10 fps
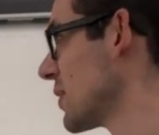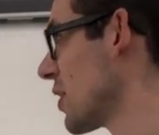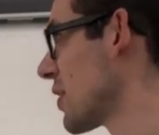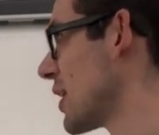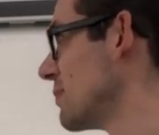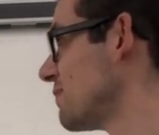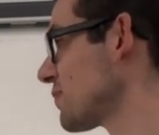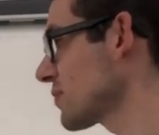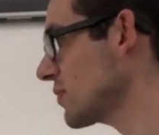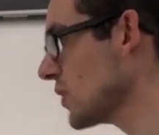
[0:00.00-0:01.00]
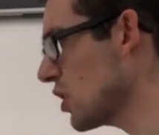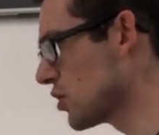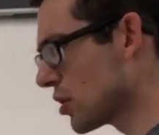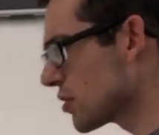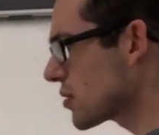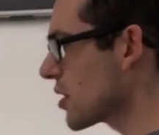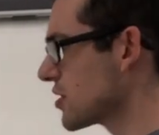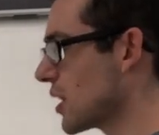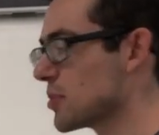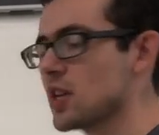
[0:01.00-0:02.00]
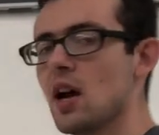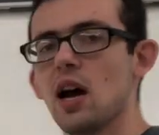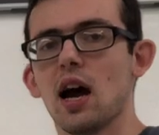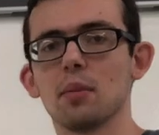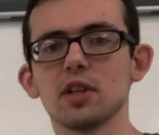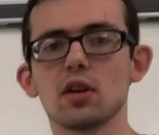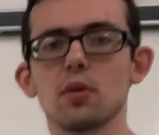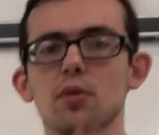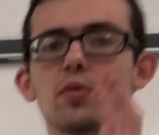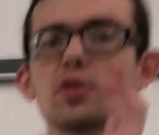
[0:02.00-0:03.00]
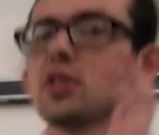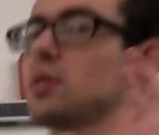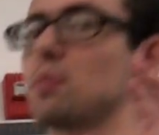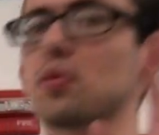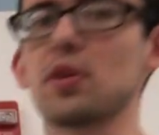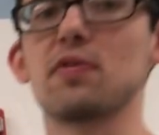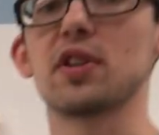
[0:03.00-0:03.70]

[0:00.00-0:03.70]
All right, so those are our steps. I'm going to go through just a brief